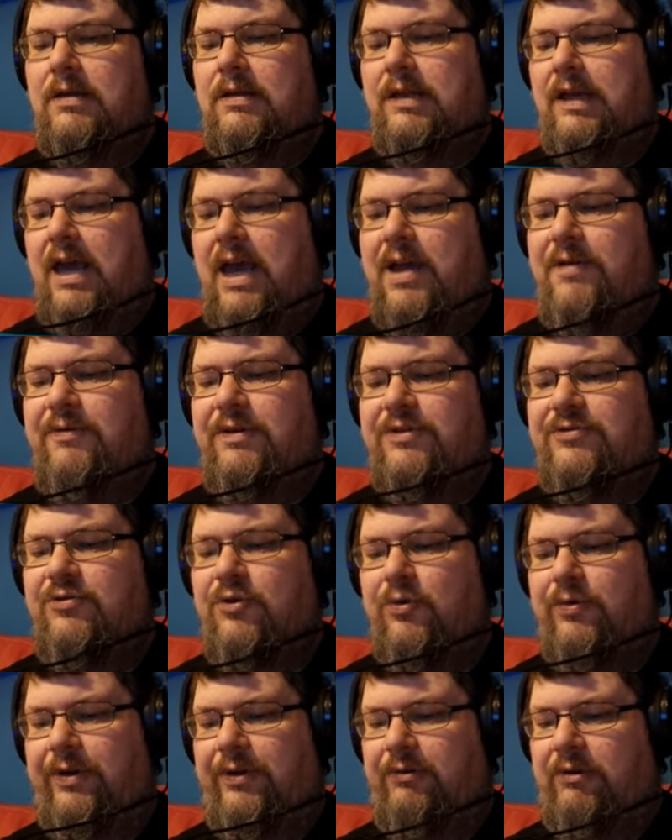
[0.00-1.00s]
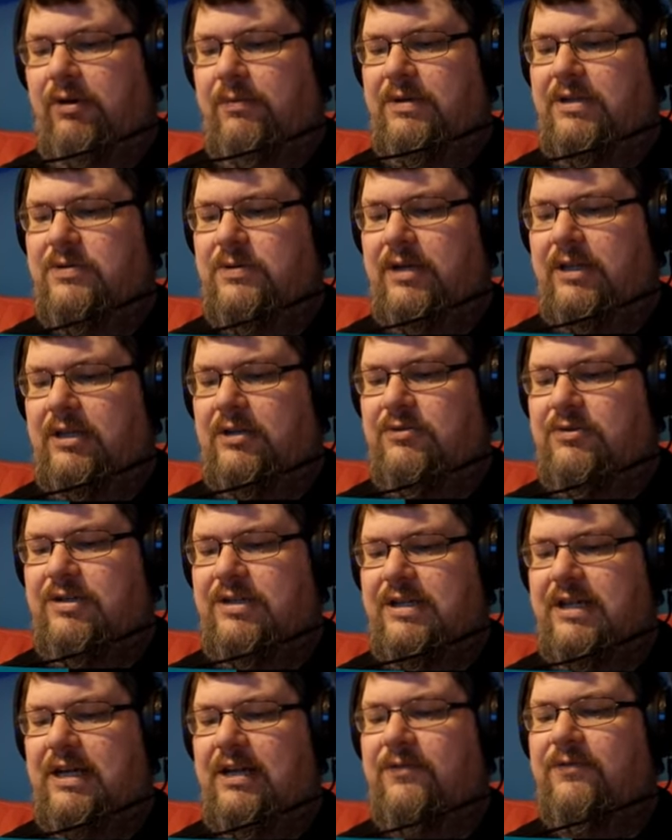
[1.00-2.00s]
The airy drawing room is where the
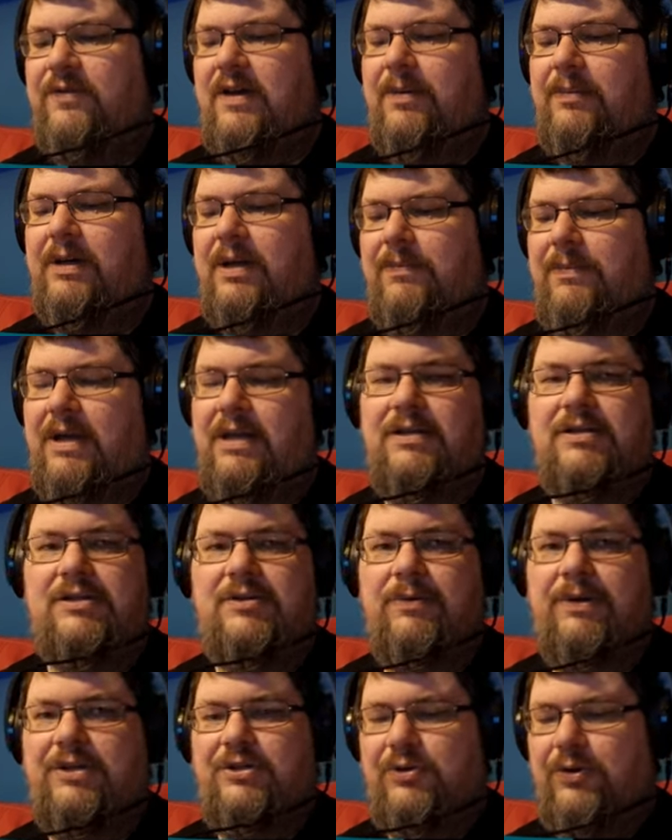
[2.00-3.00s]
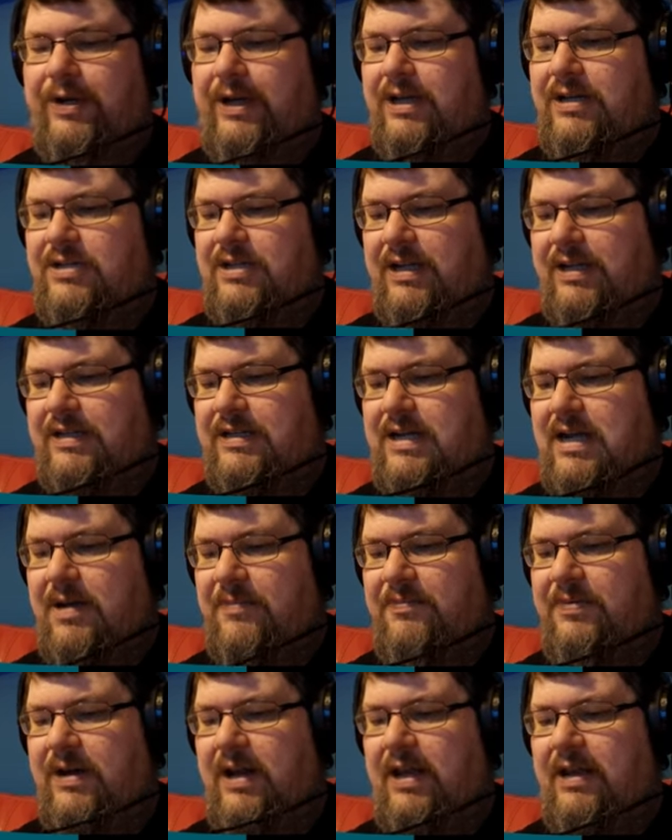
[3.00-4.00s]
Tressilian family meets to enjoy each other's
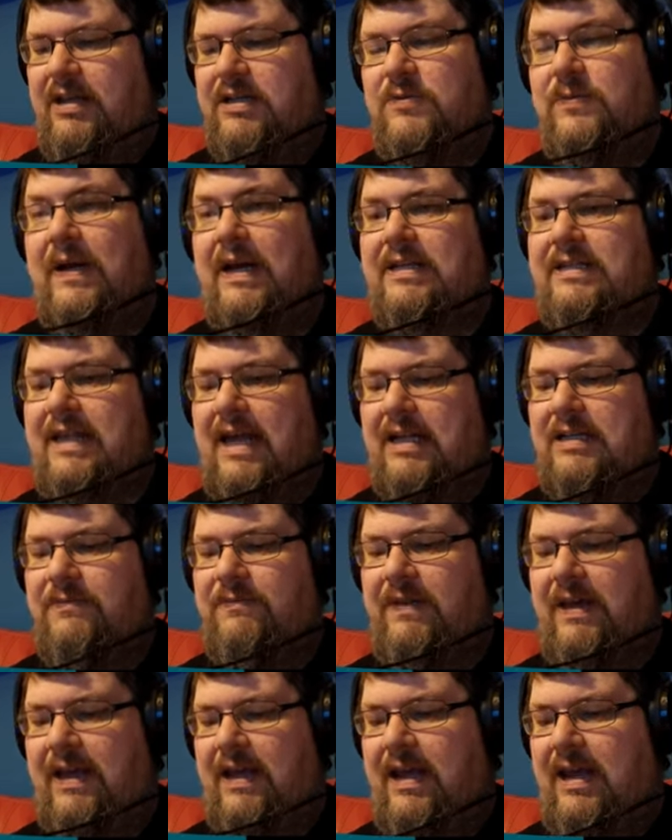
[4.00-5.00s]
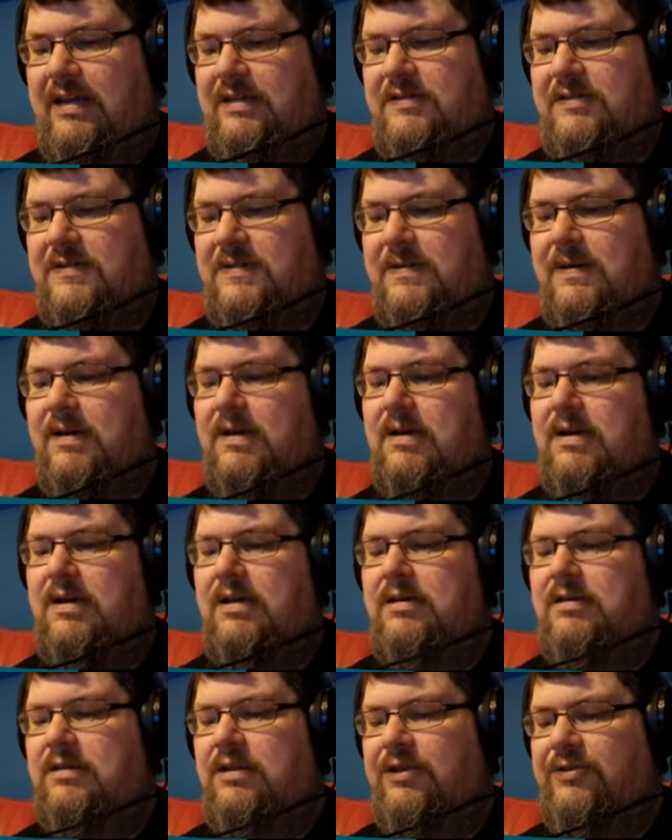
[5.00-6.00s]
company as well as that of their guests.
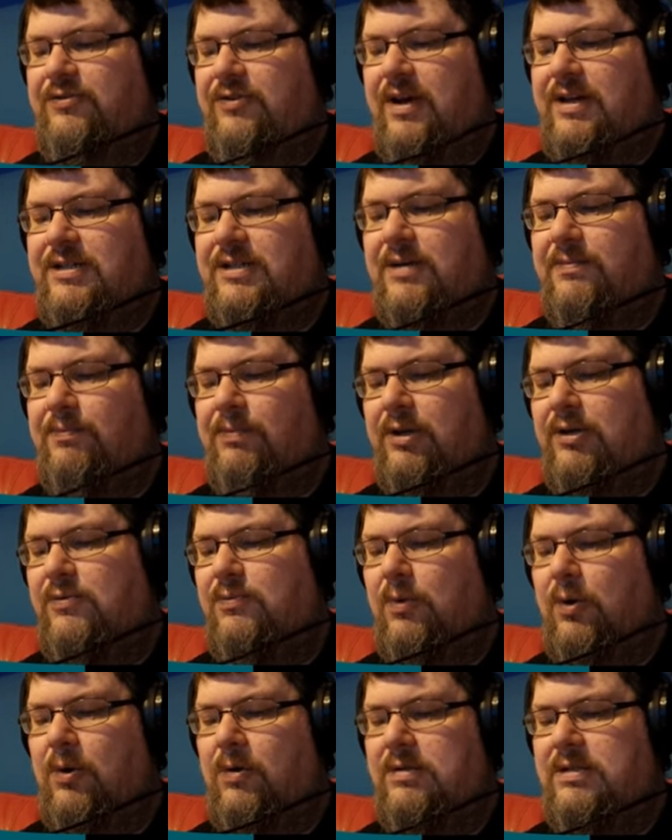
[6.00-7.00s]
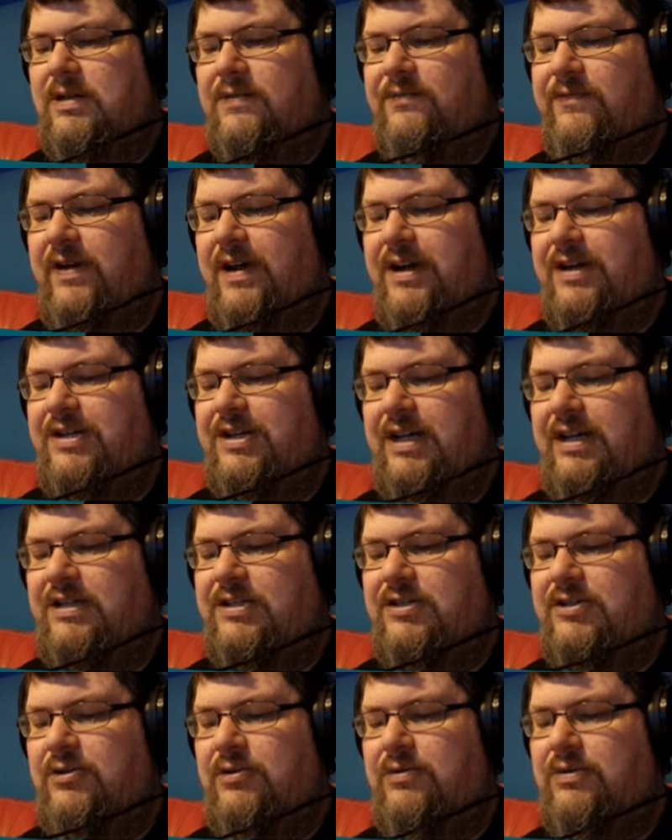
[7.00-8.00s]
The Dresden blue walls and furnishings
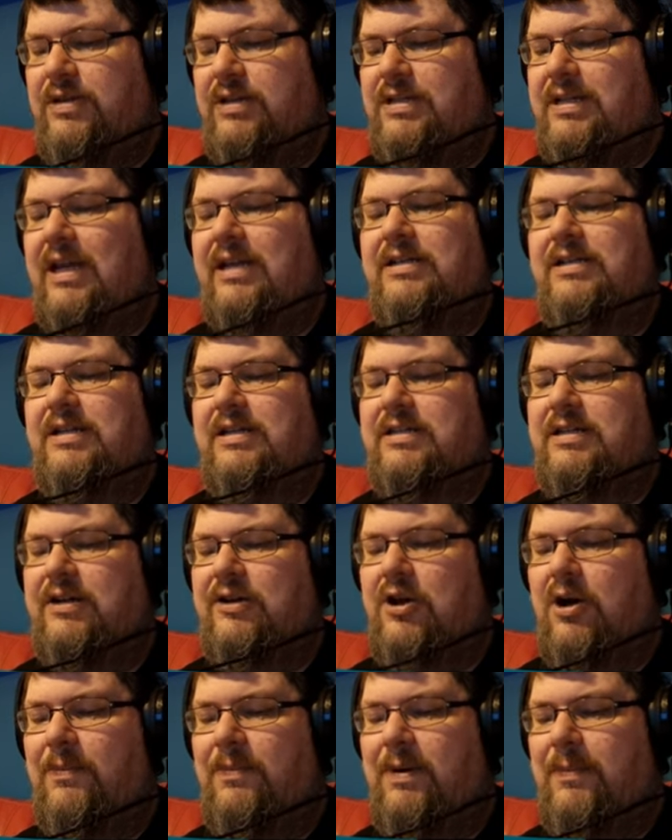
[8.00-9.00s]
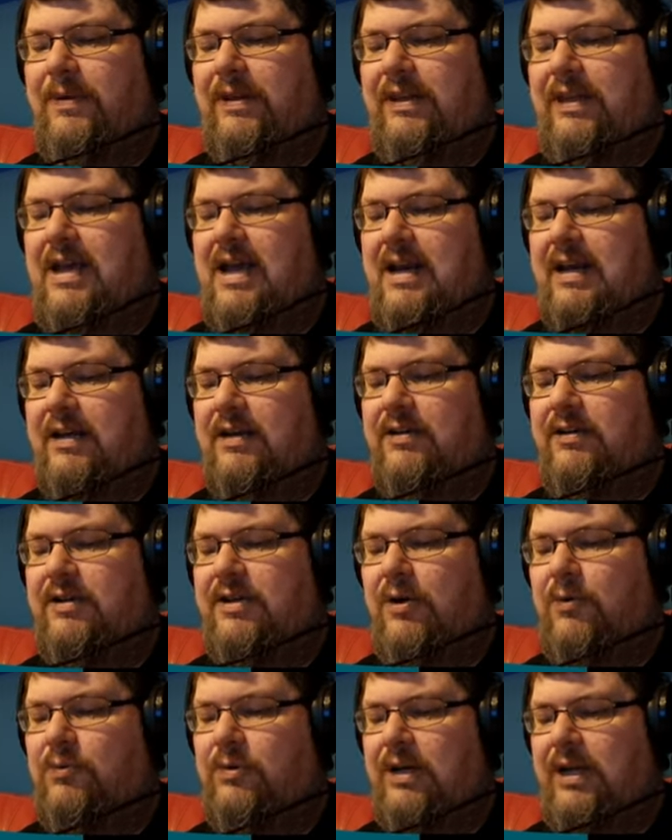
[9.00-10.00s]
soothe the senses and complement the elegant
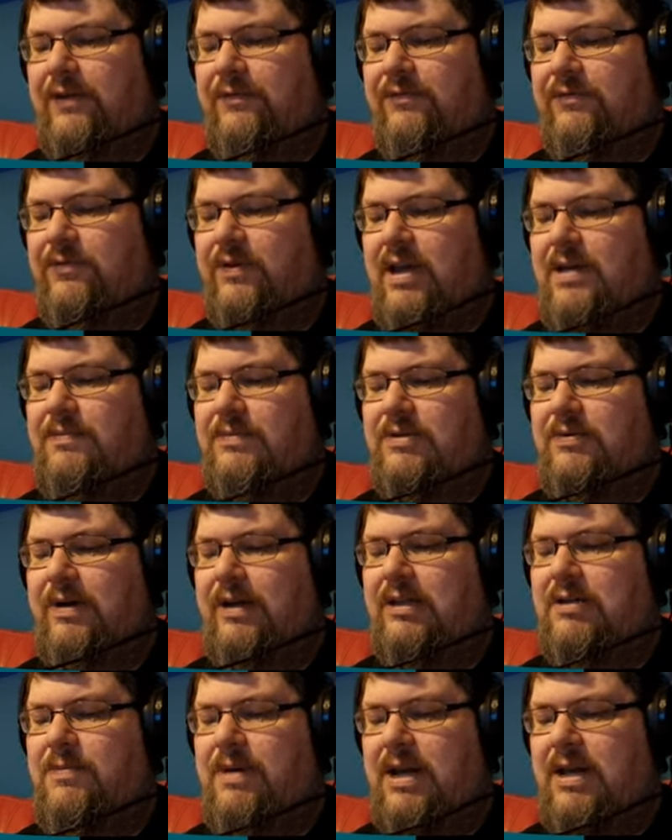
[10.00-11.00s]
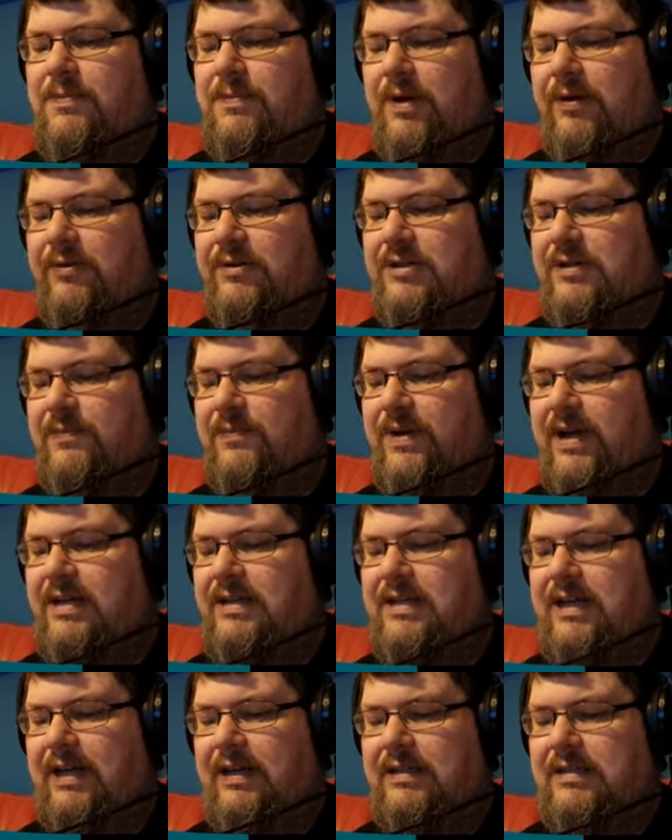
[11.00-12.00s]
gold leaf frames around the many mirrors and
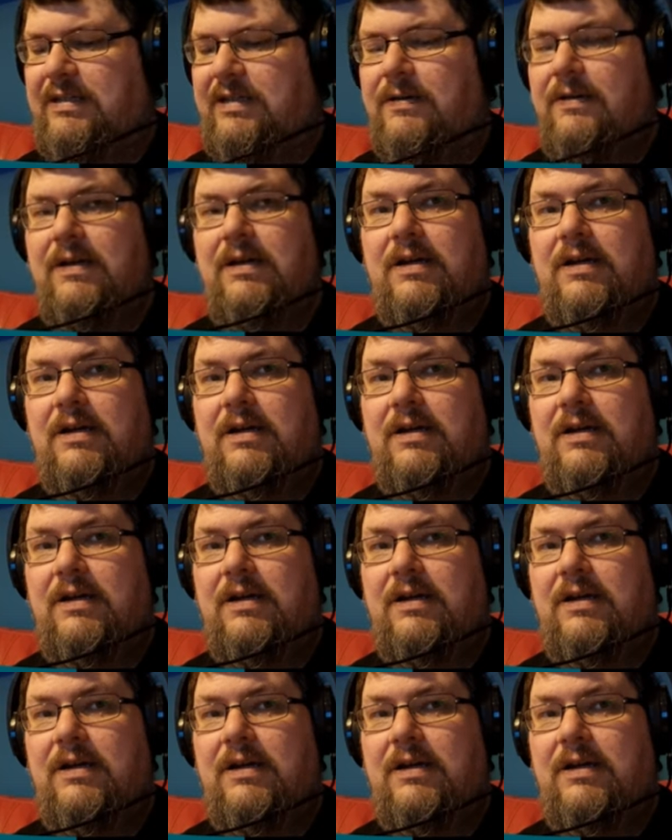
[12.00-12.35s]
paintings.